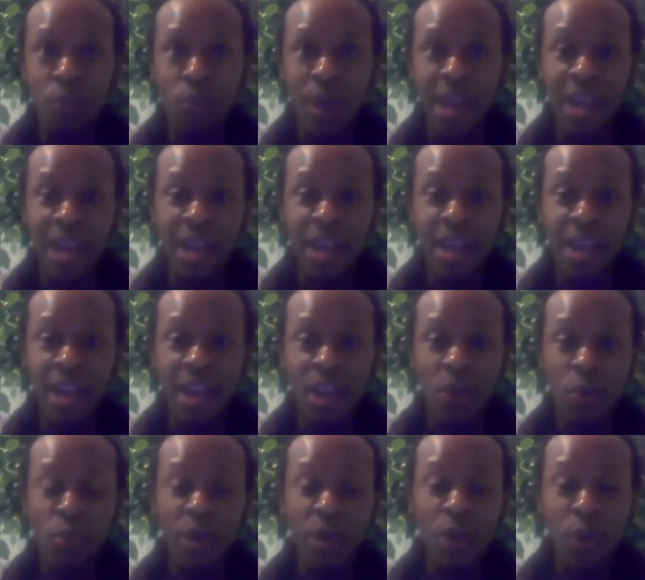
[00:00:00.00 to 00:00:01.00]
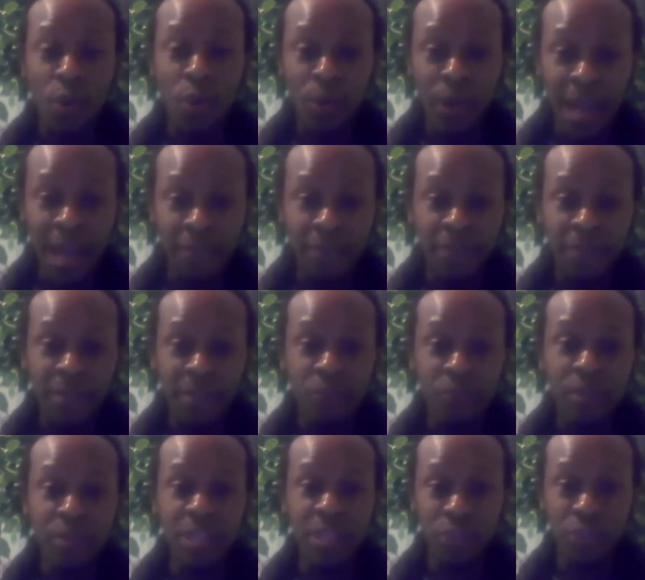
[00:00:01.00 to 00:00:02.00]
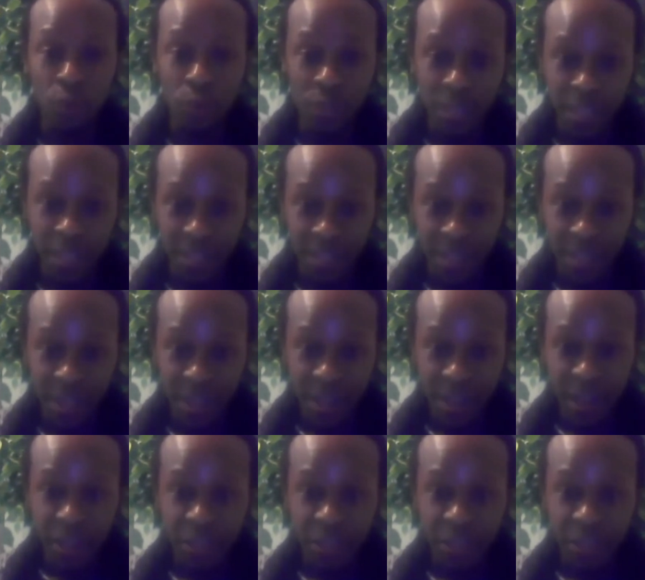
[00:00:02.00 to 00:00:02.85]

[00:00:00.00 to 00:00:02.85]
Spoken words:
where we all have resources